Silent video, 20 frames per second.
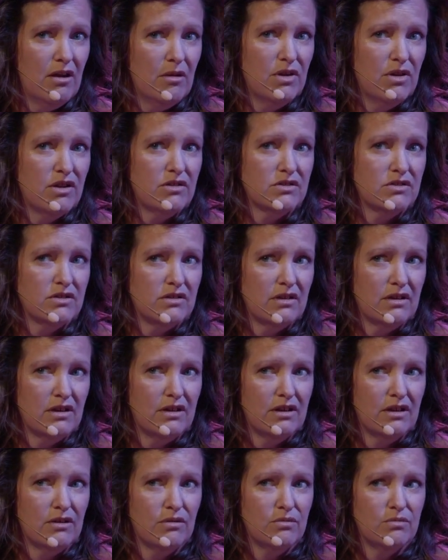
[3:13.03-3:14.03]
But
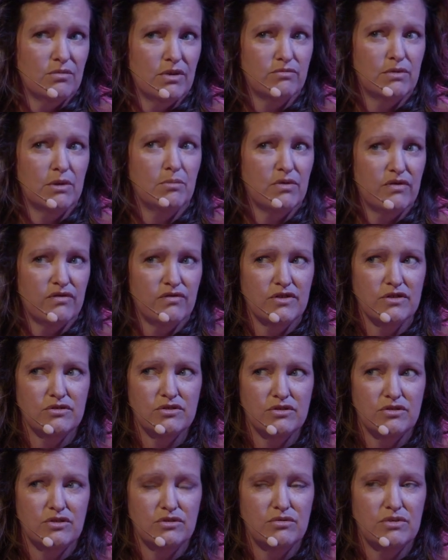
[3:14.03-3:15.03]
what we prefer
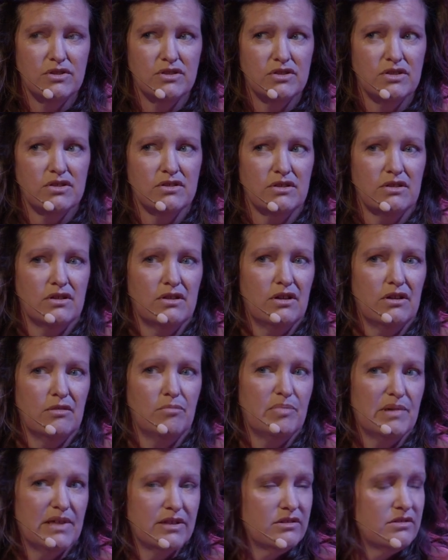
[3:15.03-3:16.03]
to do is
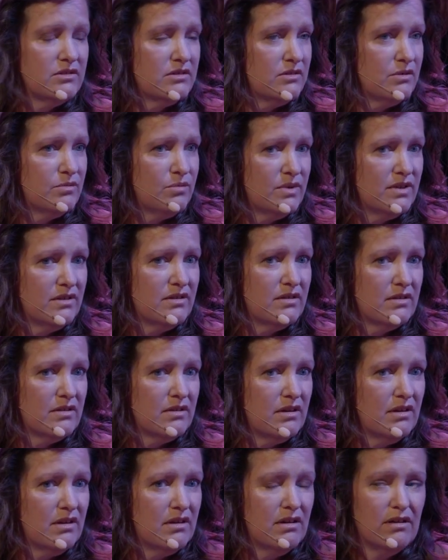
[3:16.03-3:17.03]
partner with
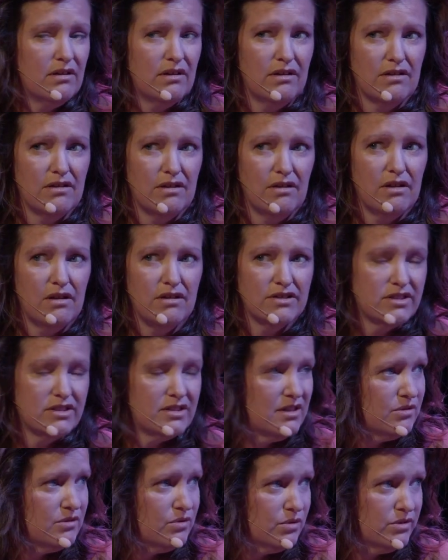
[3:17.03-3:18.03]
other
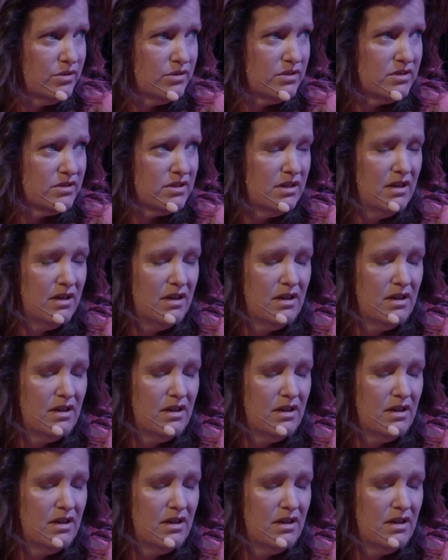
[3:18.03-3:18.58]
stakeholders